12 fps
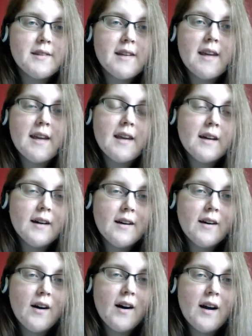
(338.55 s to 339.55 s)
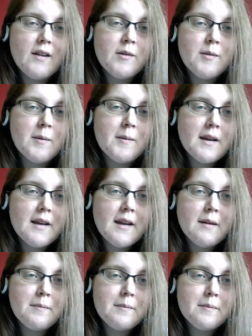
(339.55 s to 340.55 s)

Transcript: Tea, I will probably